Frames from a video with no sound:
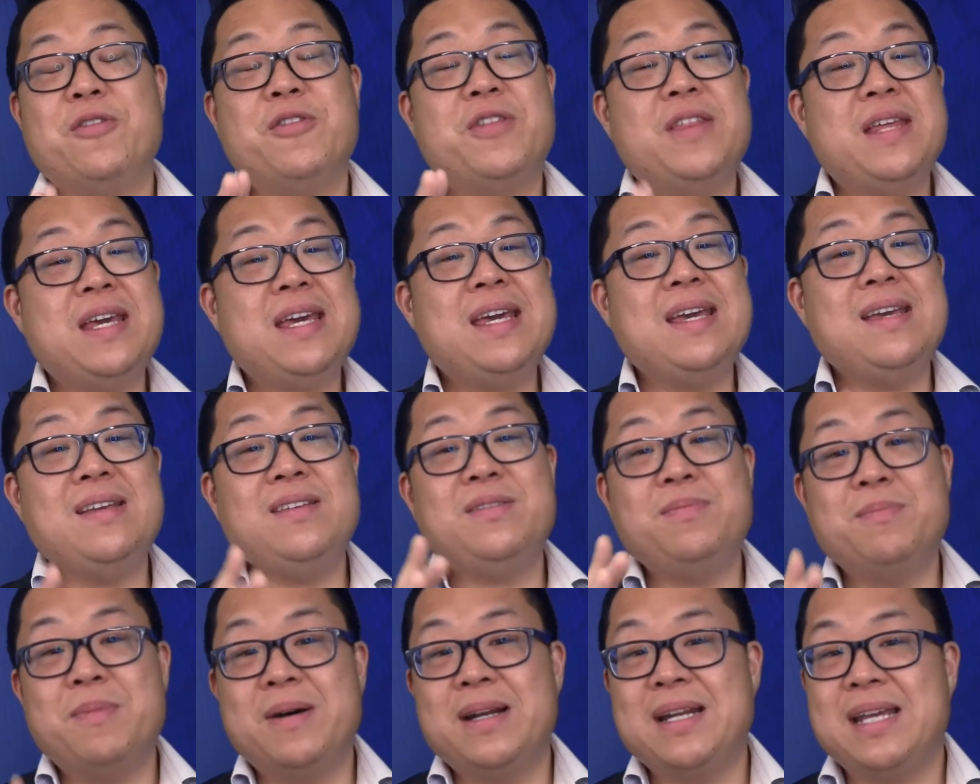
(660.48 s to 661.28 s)

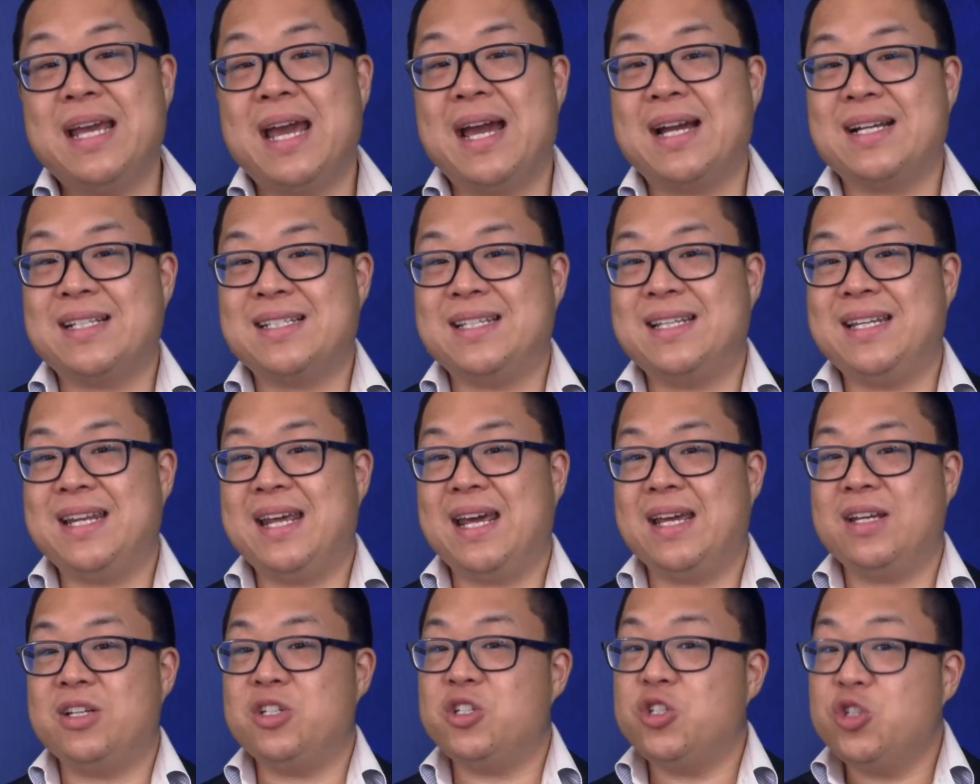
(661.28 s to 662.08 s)
these money hacks
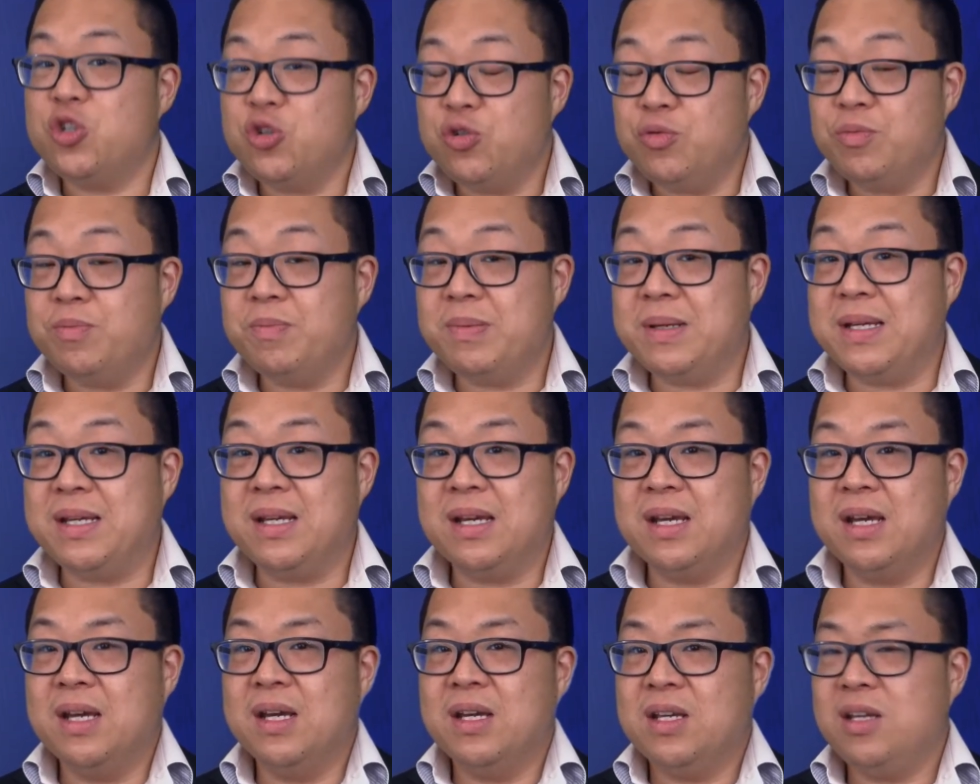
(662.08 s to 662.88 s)
today shouldn't
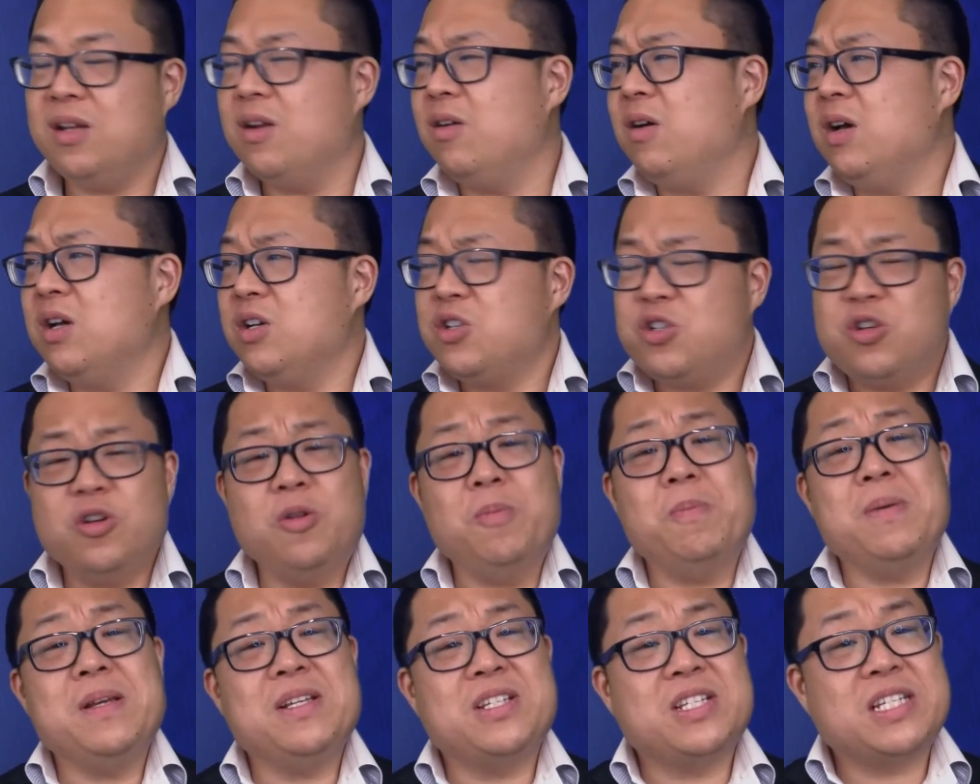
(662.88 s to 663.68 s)
be, you know,
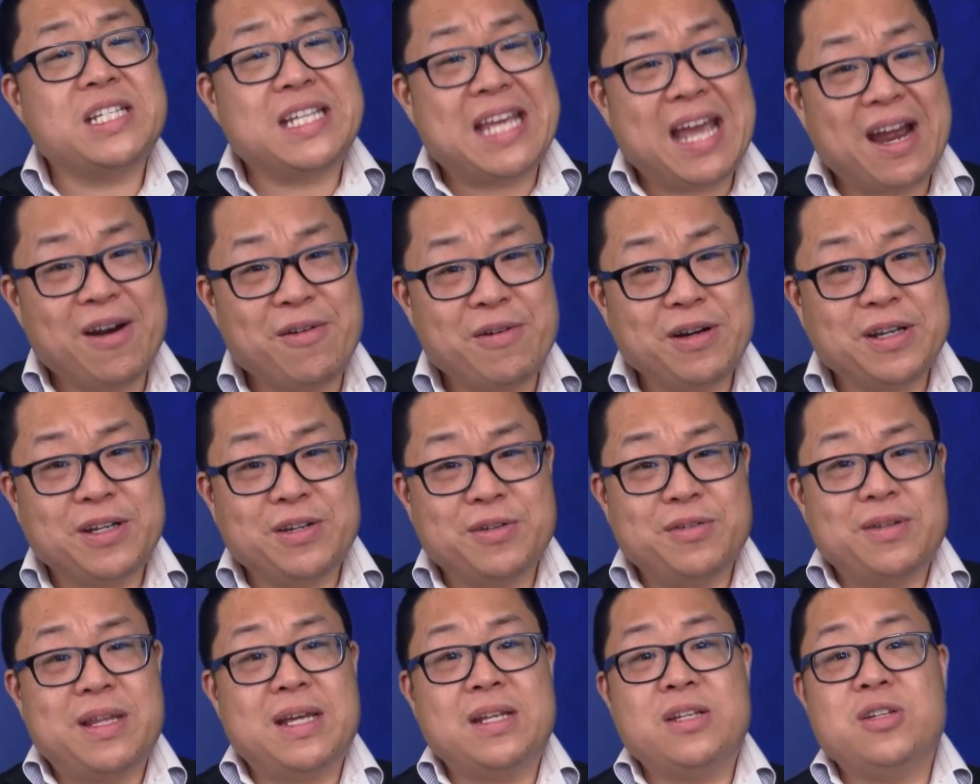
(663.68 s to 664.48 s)
shouldn't be scaring
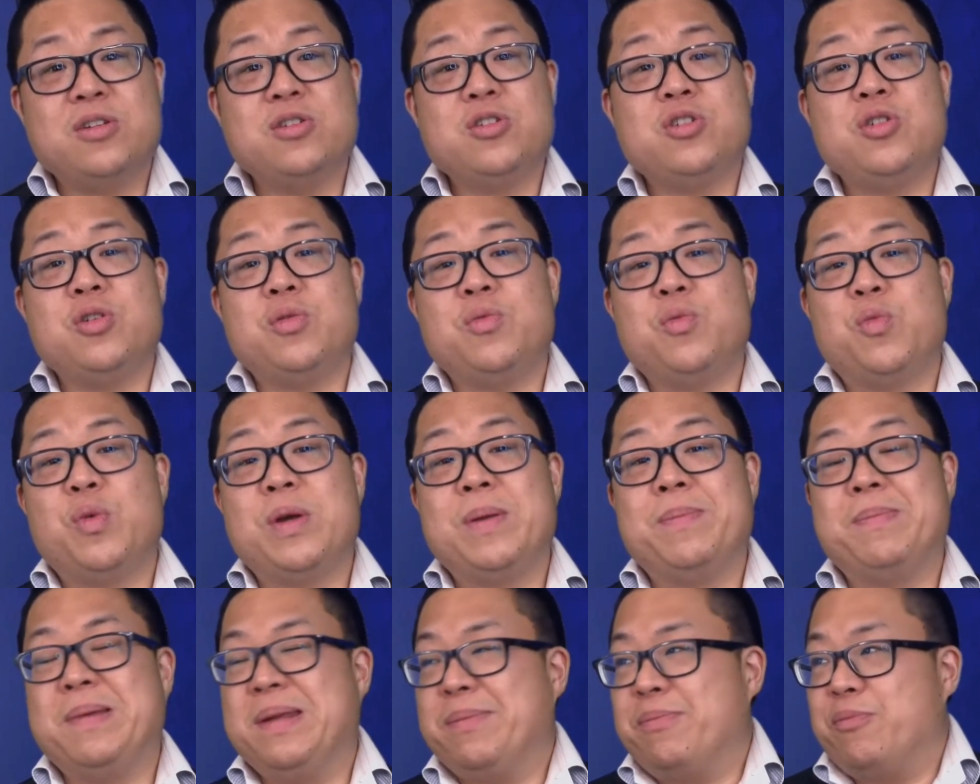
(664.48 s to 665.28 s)
you that you shouldn't
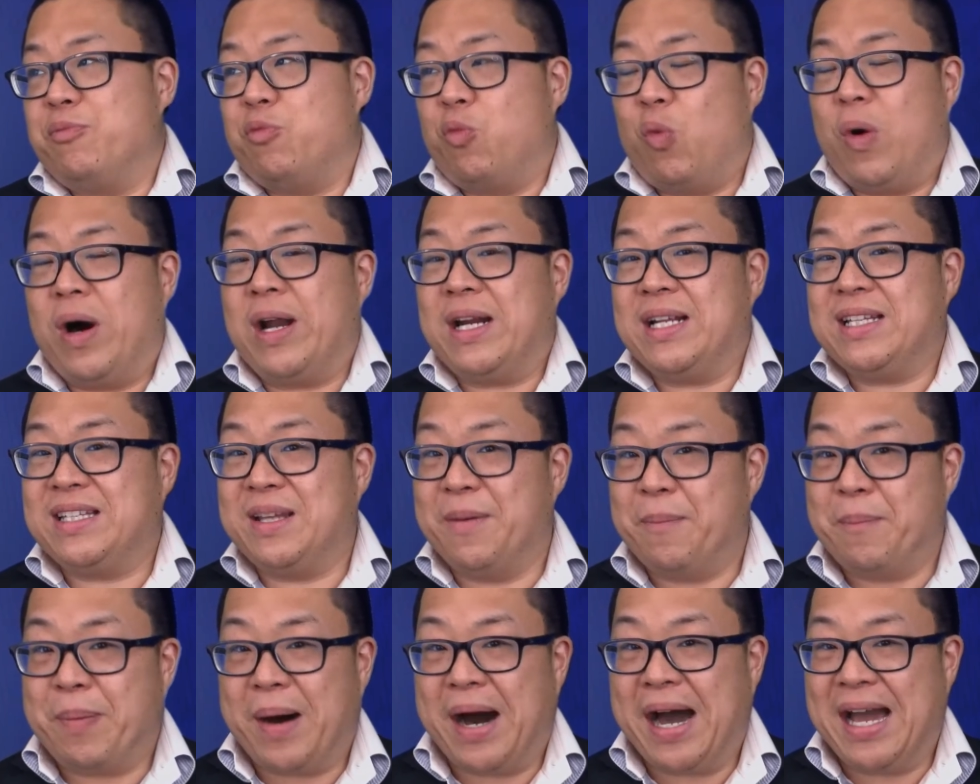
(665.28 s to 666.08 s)
be wanting
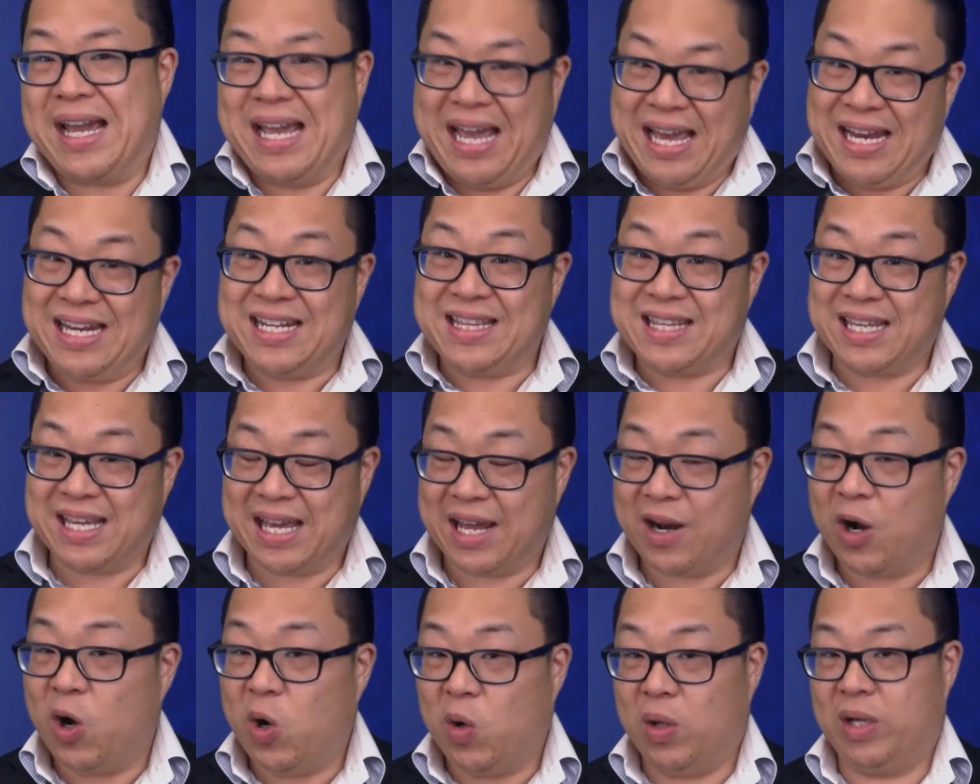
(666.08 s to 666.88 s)
to buy anything
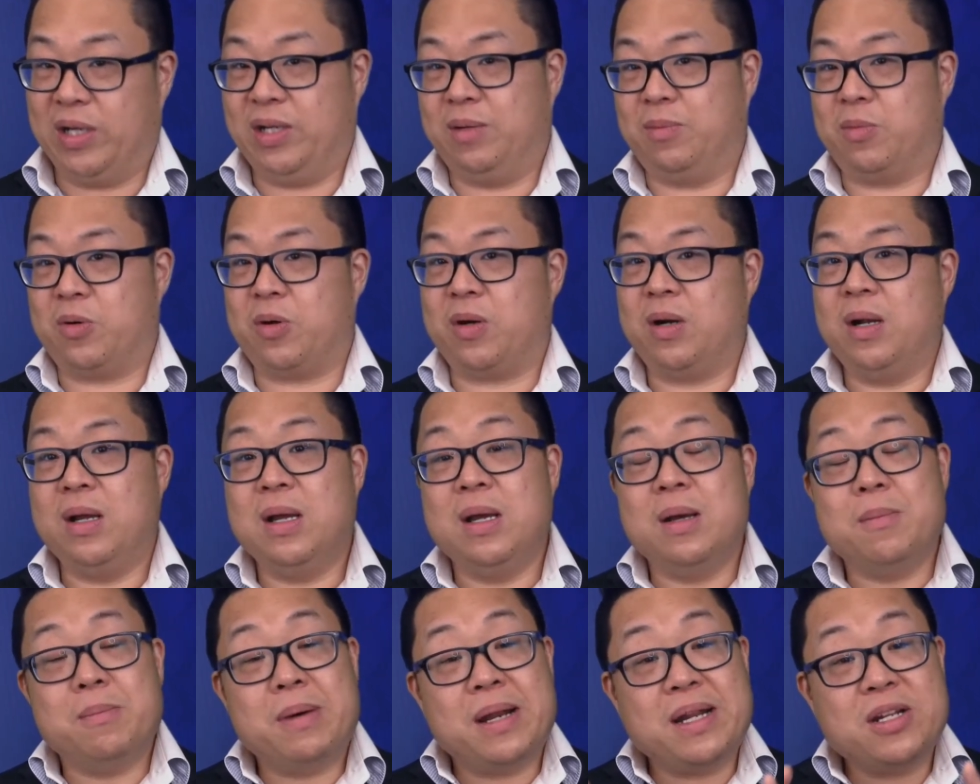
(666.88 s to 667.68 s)
at all anymore.
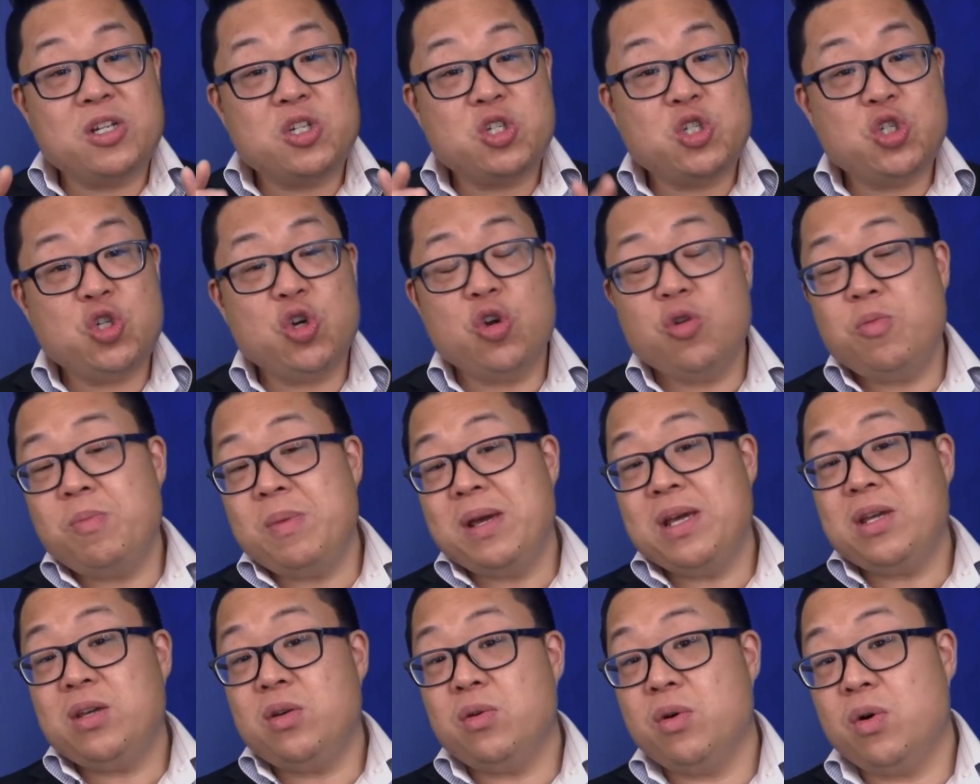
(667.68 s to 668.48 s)
But it should
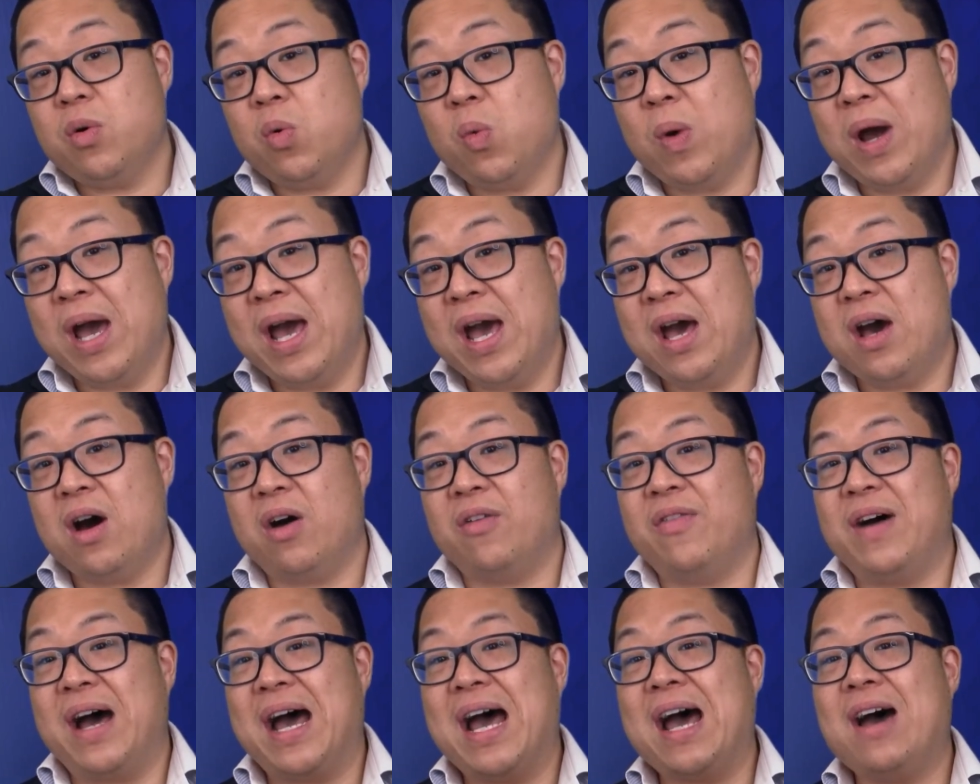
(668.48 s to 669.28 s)
make you aware
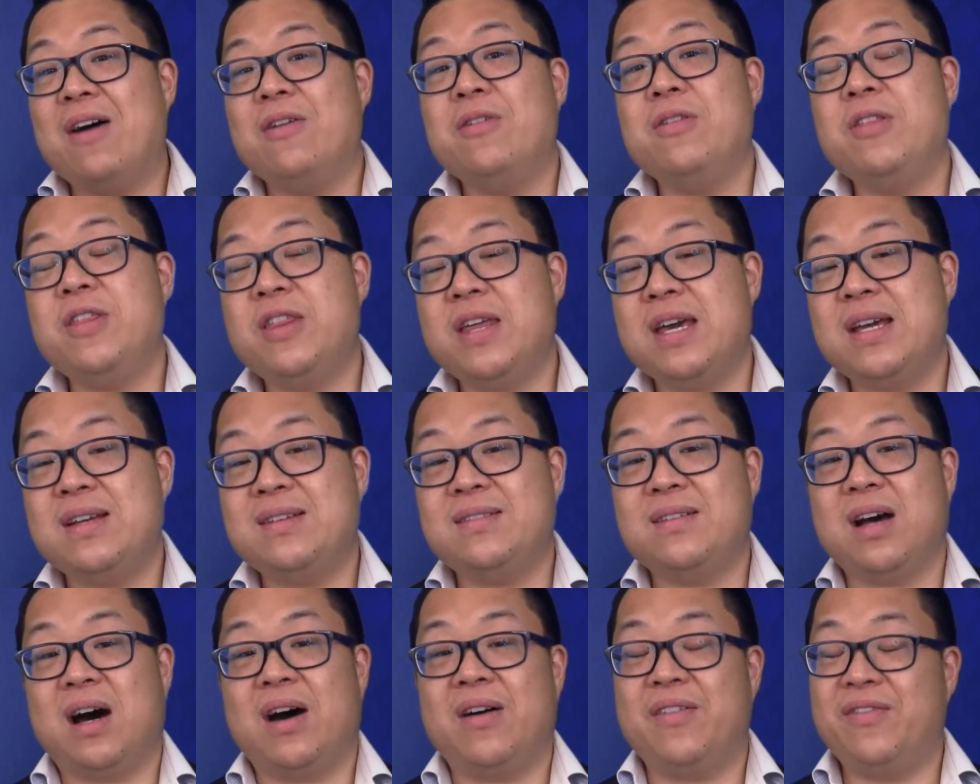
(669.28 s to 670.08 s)
of how
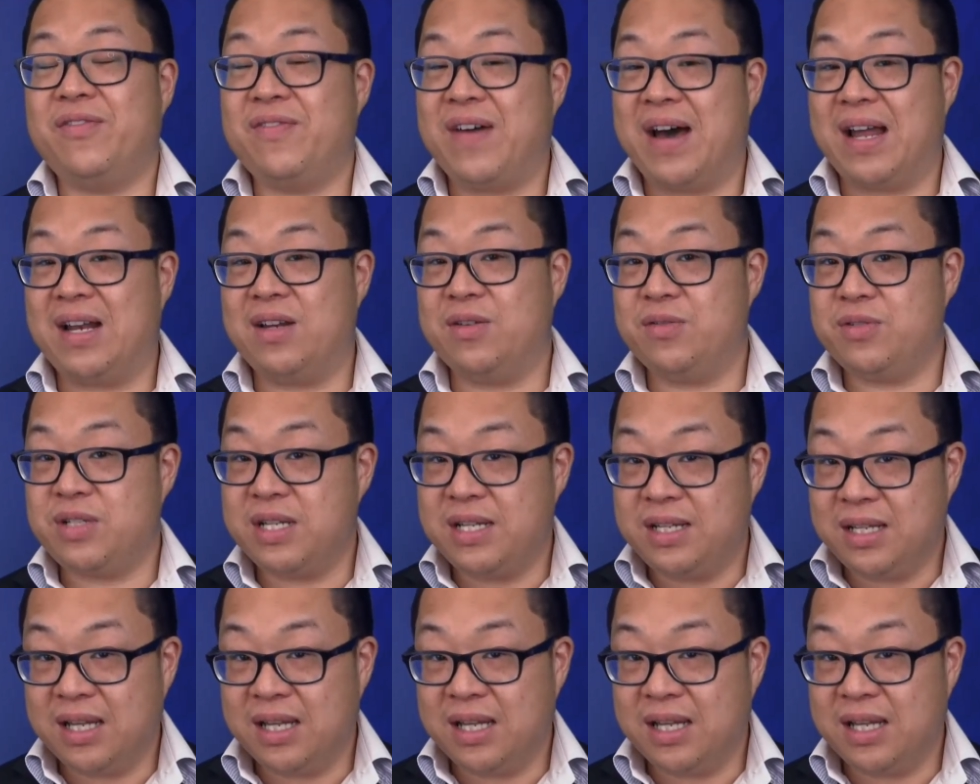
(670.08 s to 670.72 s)
things are valued in